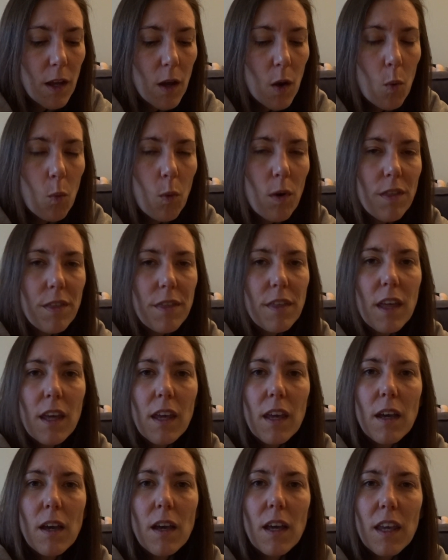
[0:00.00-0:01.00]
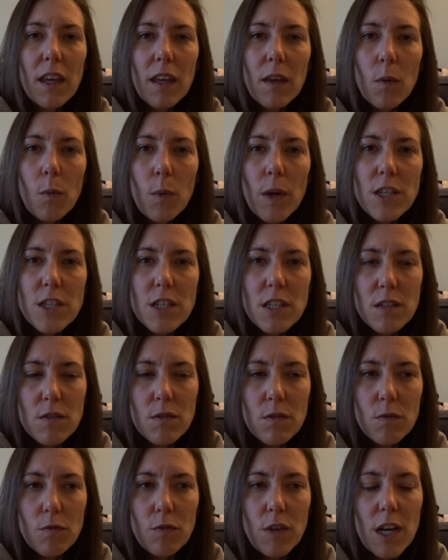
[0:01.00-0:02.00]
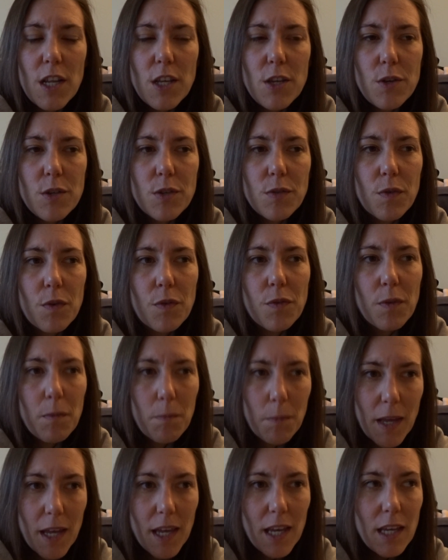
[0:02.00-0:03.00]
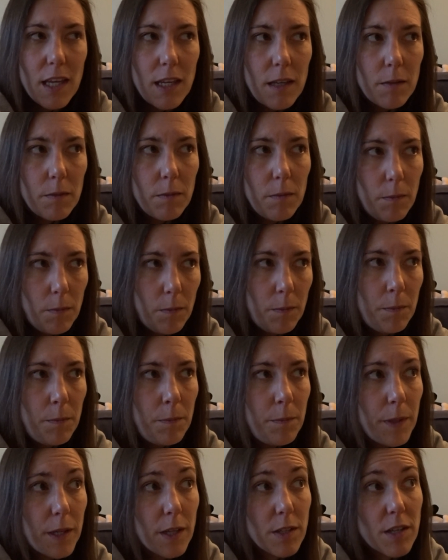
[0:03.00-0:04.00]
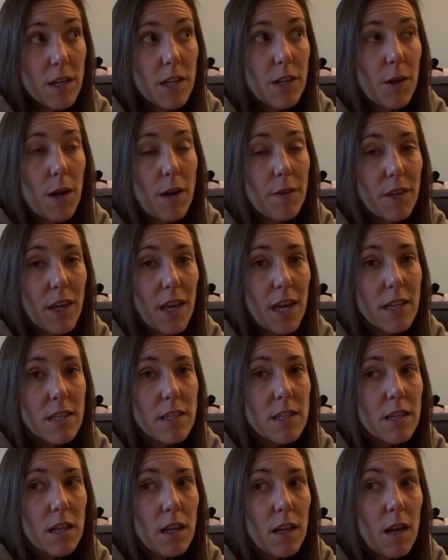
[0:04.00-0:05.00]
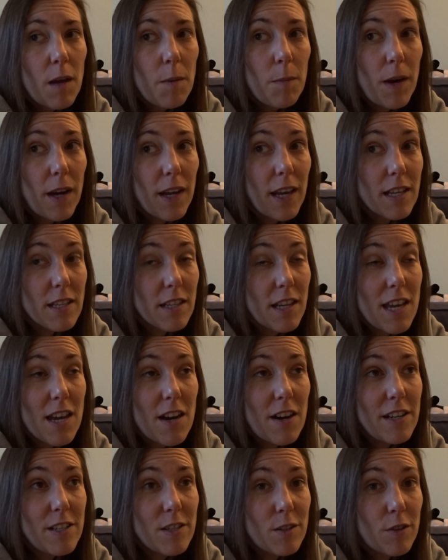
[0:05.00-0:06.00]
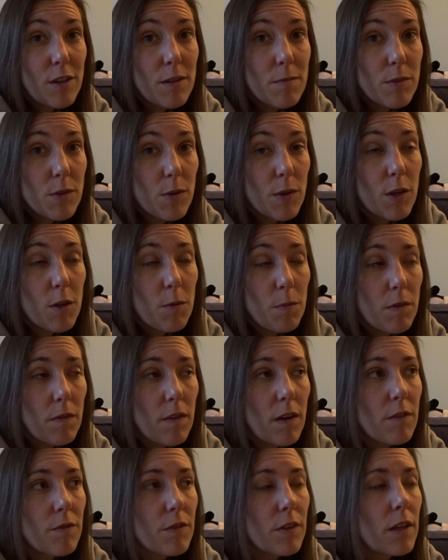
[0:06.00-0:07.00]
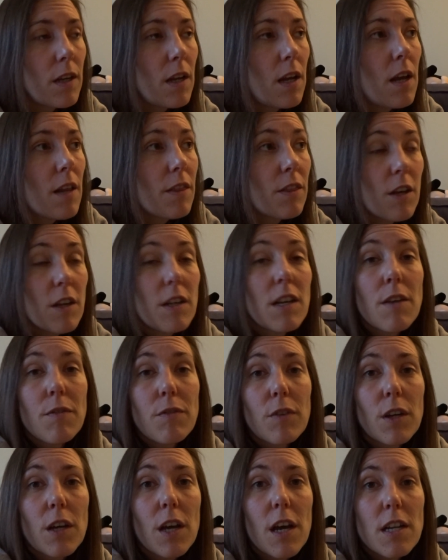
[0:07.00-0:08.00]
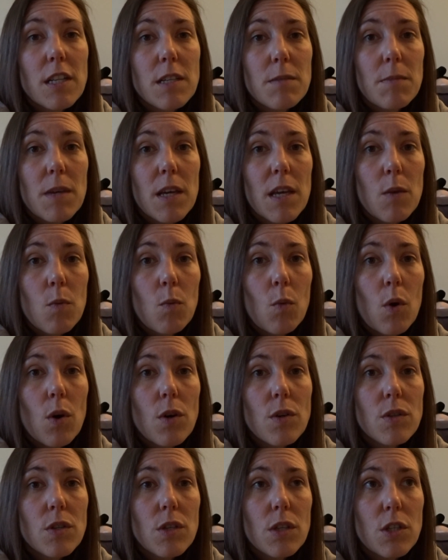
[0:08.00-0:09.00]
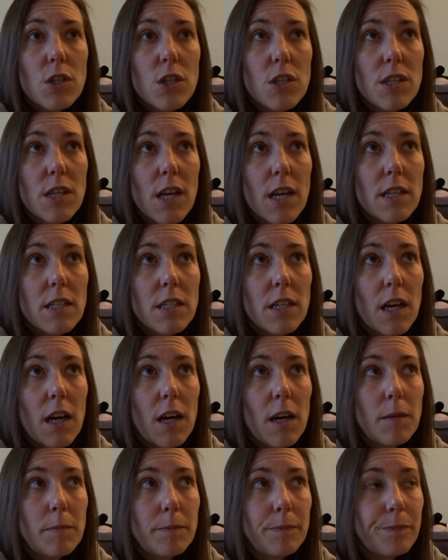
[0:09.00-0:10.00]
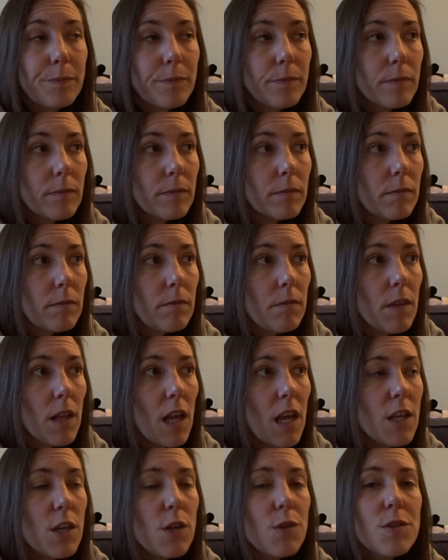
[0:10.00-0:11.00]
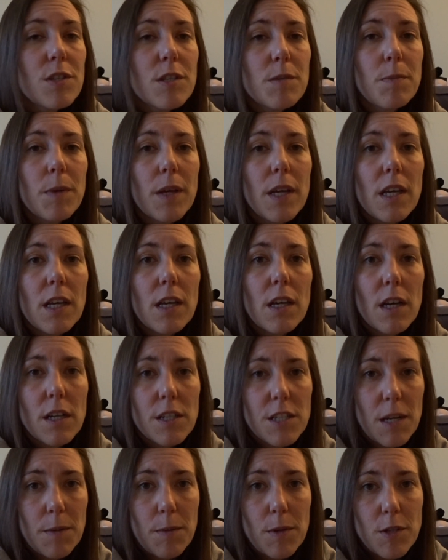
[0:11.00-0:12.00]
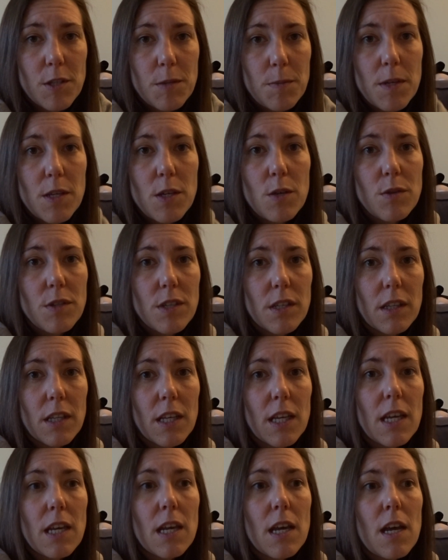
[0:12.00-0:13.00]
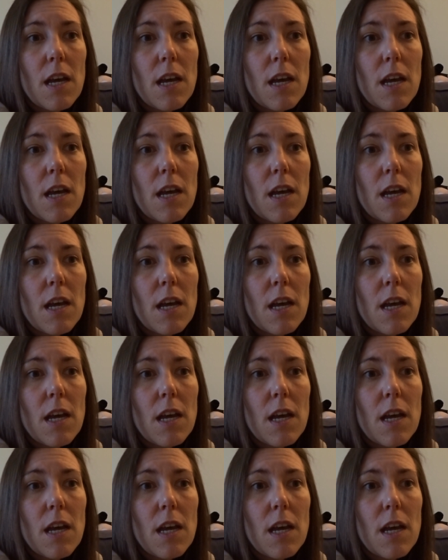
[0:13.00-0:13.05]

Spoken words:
One thing which isn't really useful for me, because I don't have kids, but I guess I eat ice cream, so it could be relevant, that had never occurred to me was, she said, it used to be, her tip used to be using the